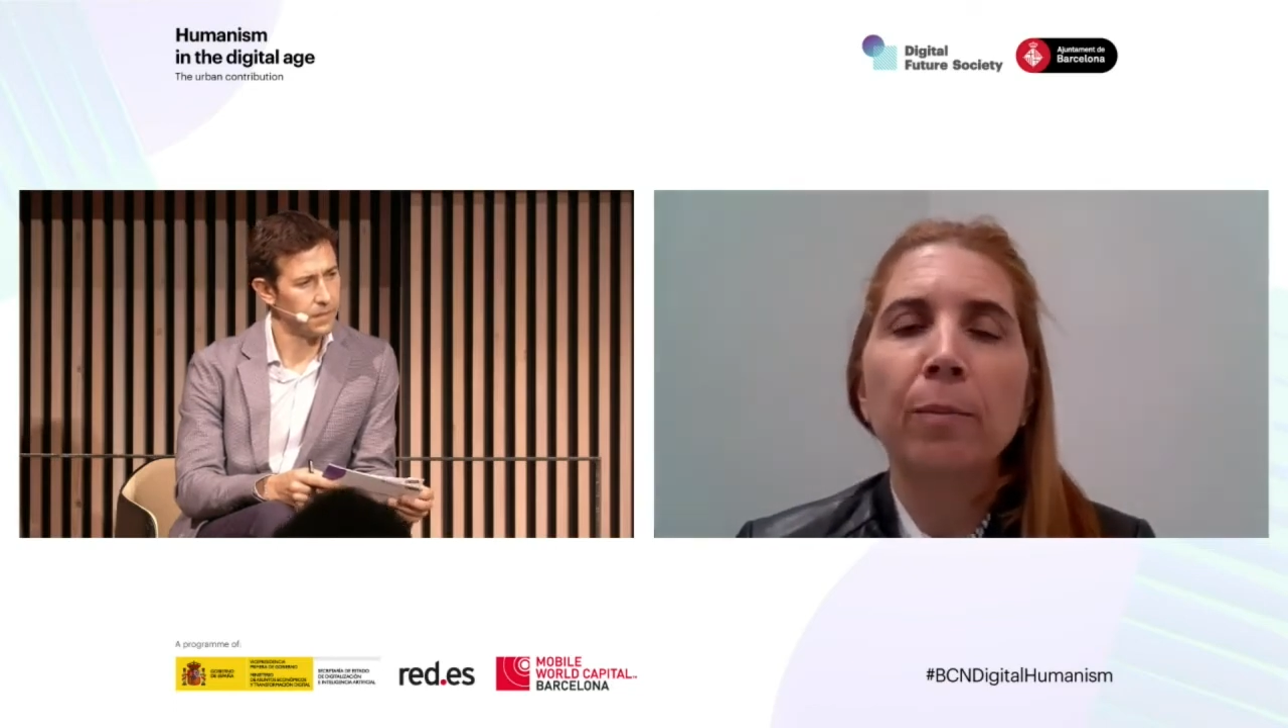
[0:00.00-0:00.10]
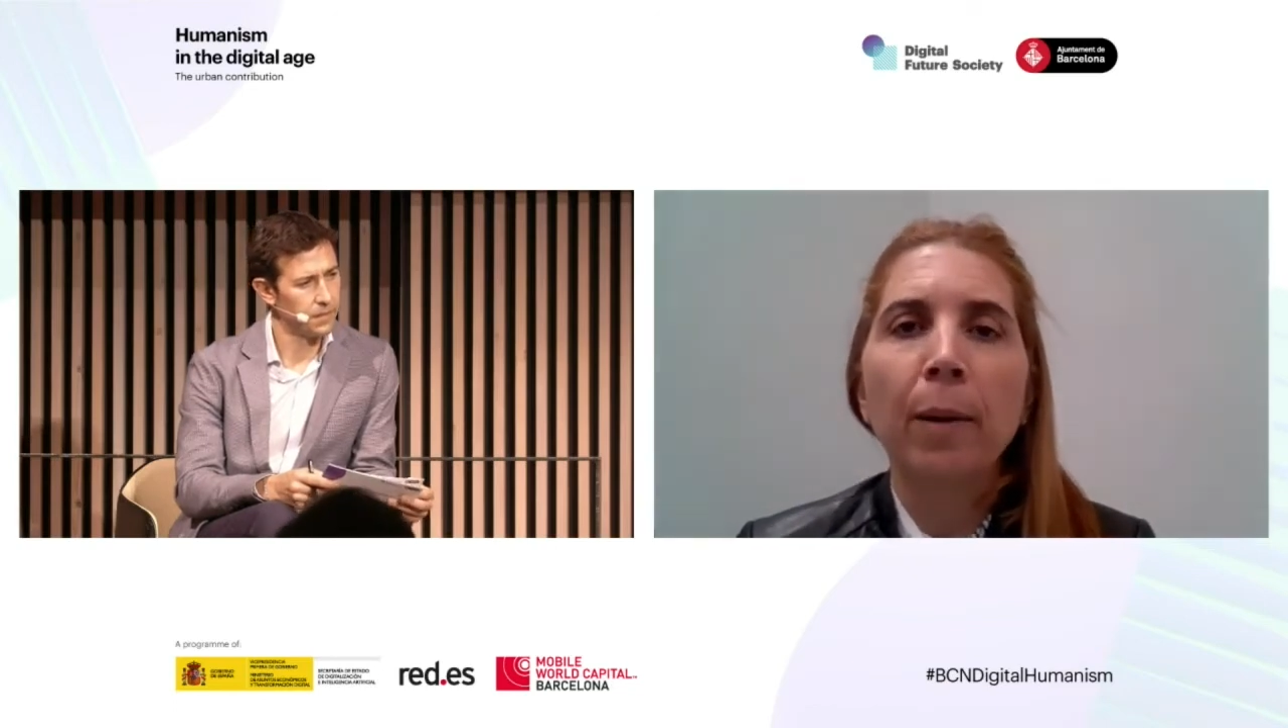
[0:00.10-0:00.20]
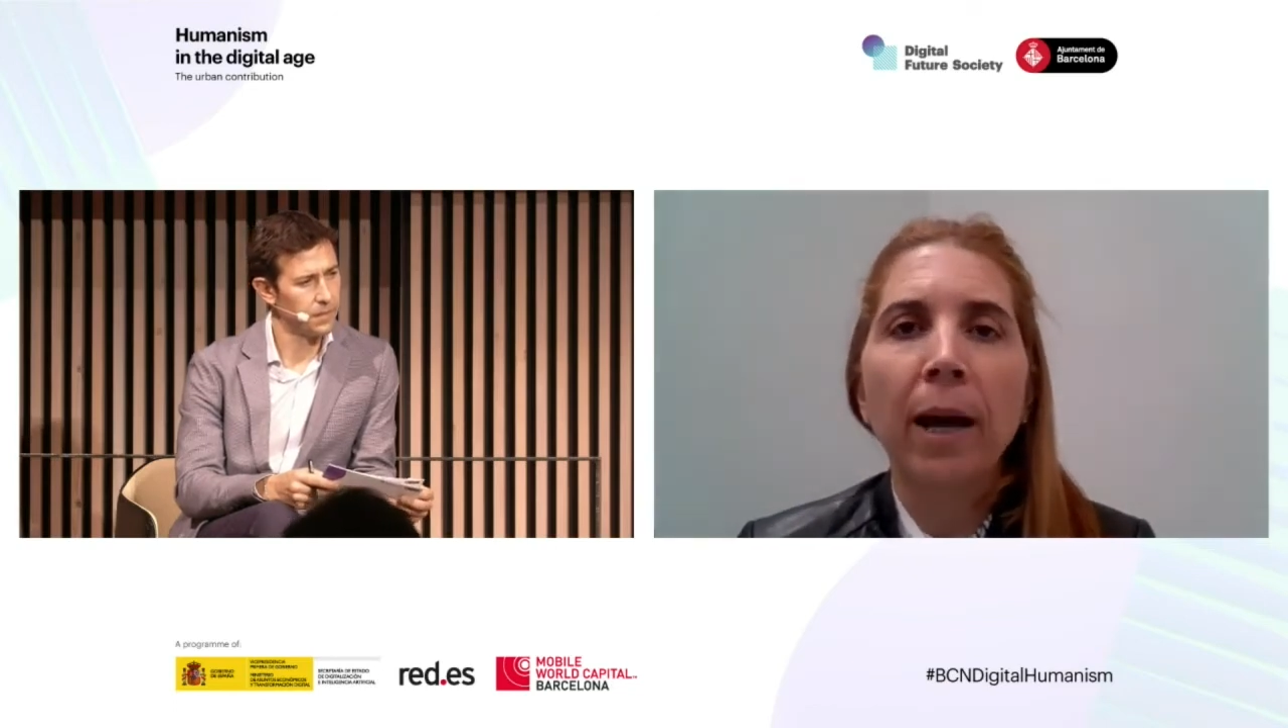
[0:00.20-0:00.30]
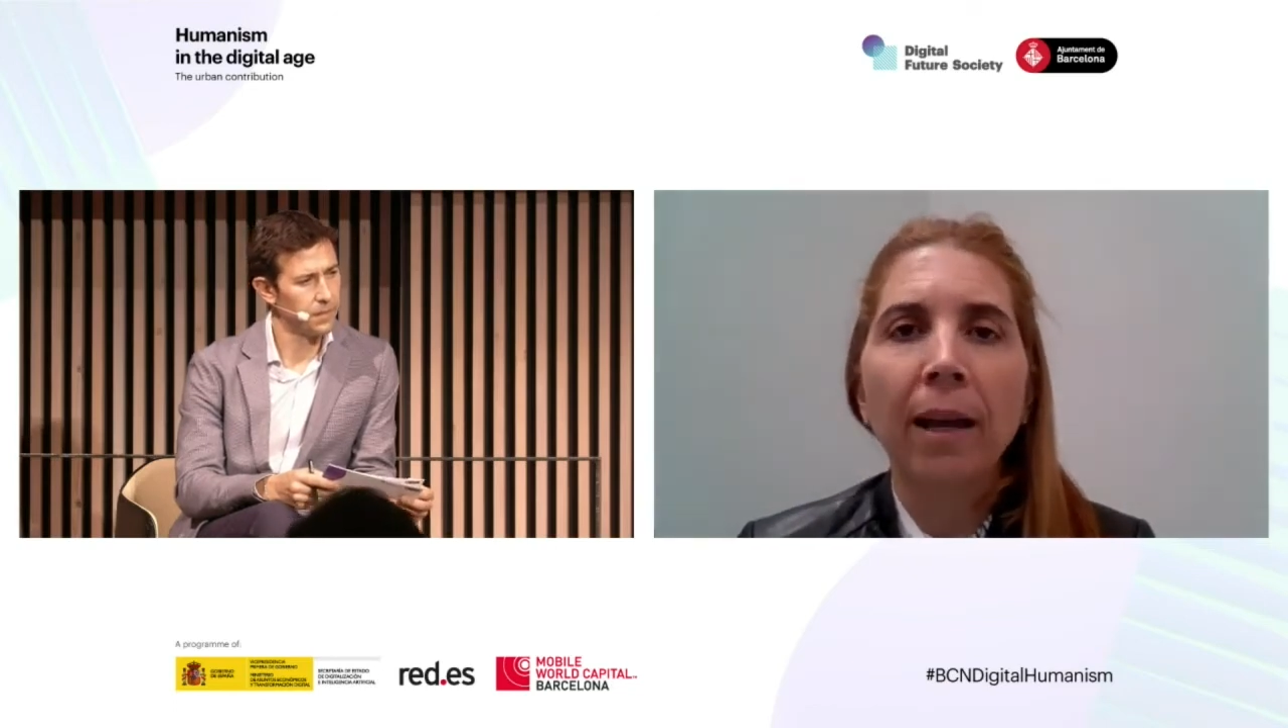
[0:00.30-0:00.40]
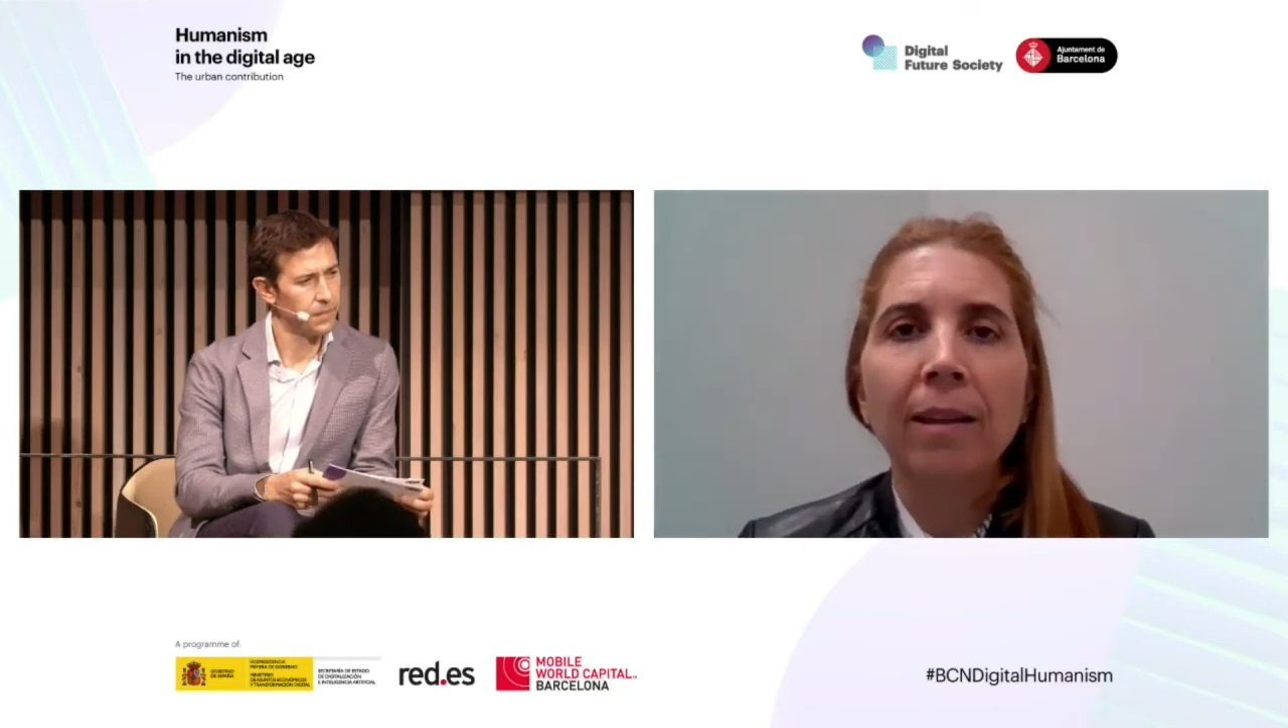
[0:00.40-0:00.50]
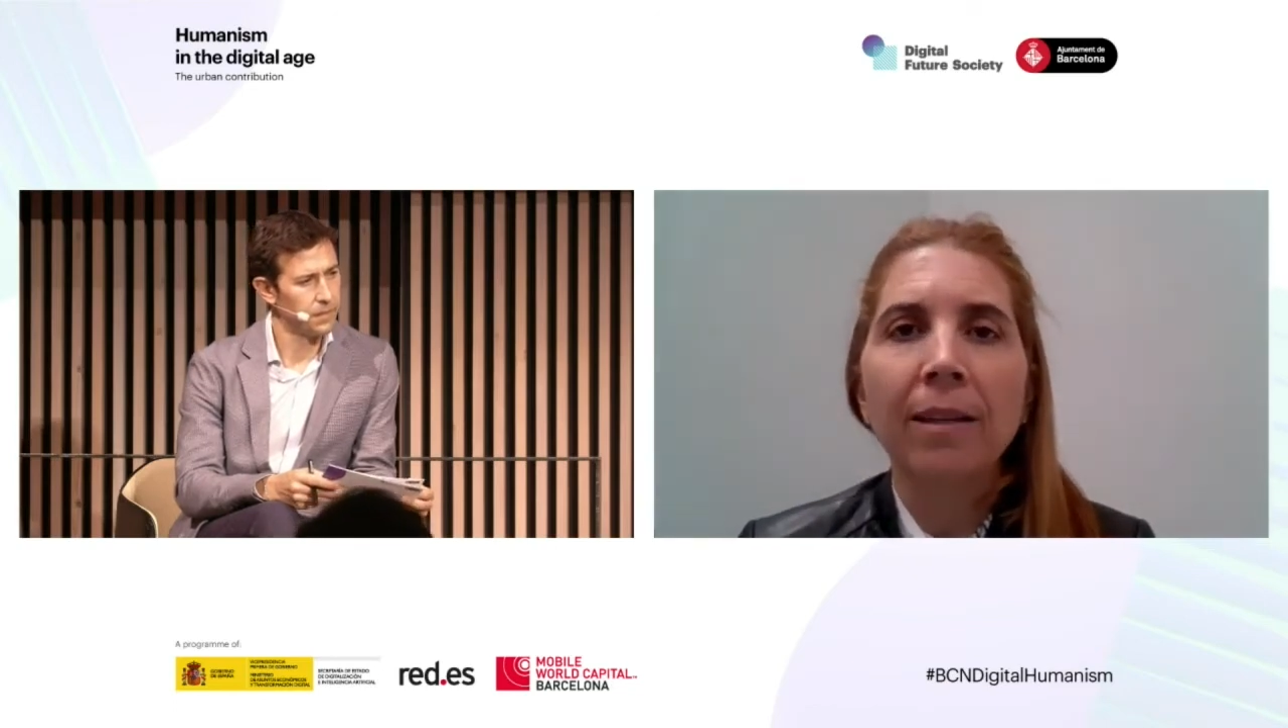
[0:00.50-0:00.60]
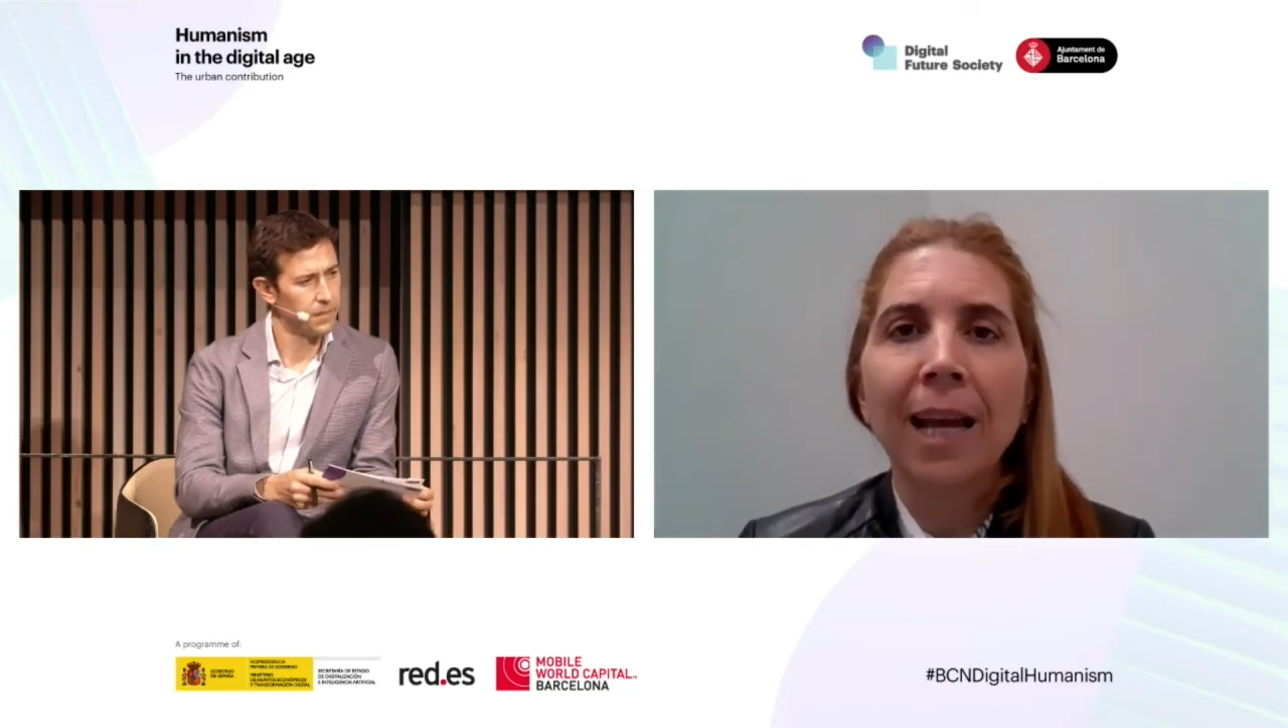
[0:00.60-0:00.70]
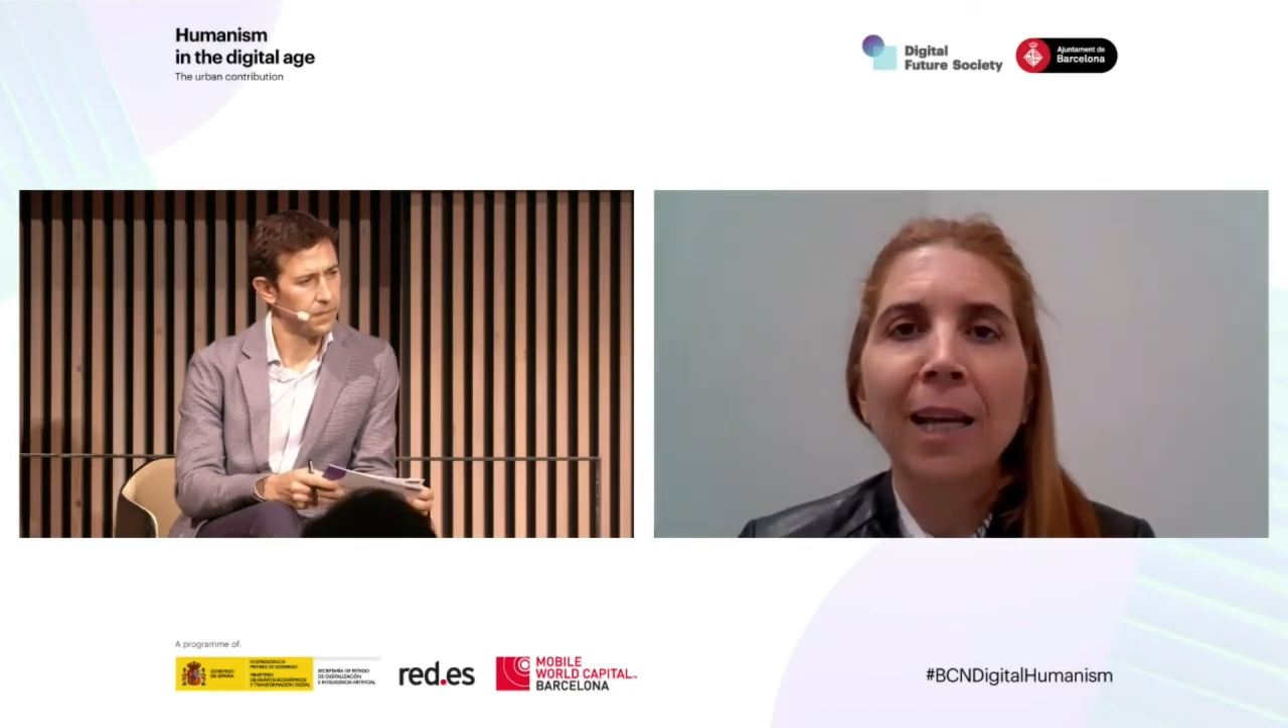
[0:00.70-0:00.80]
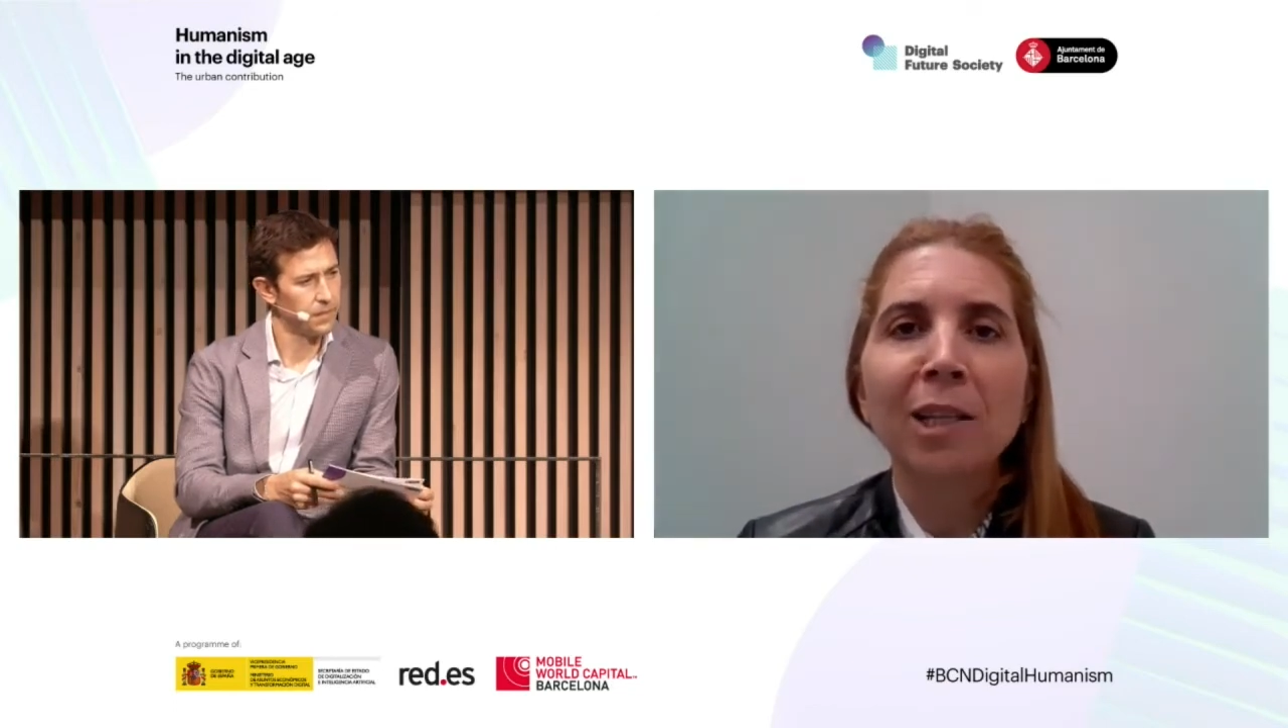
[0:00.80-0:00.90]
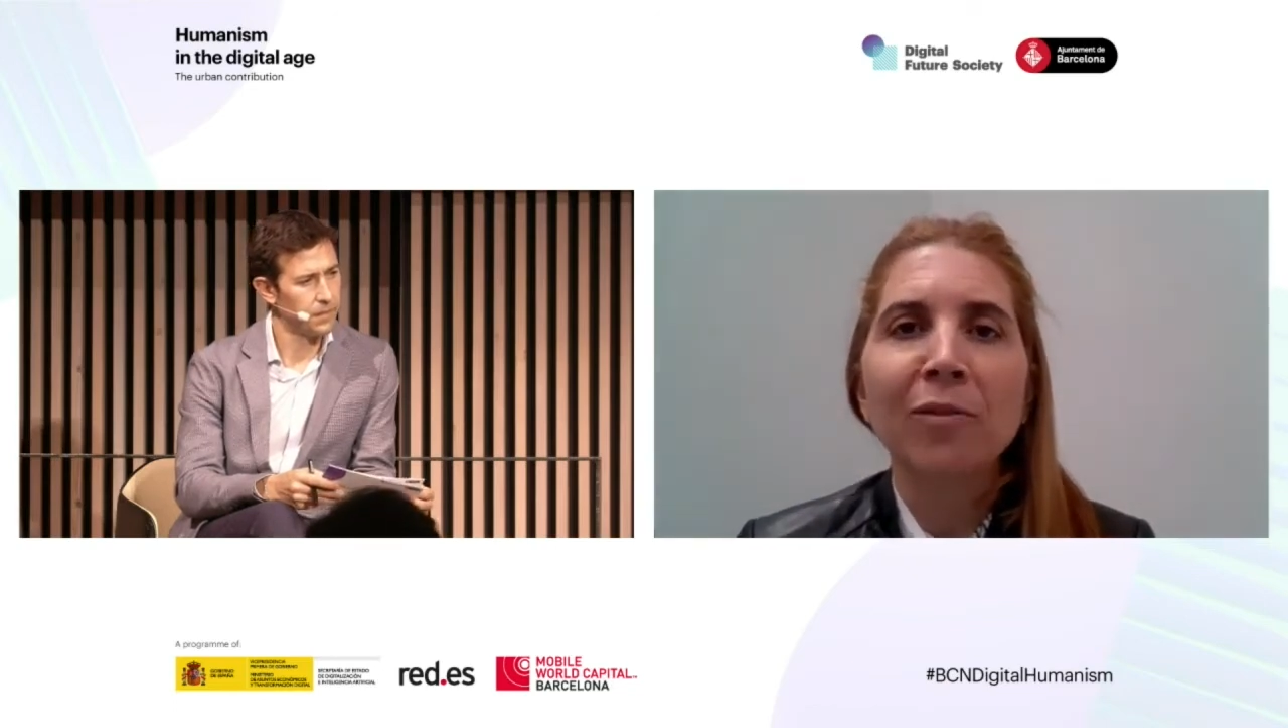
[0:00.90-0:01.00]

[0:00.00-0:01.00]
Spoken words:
by the science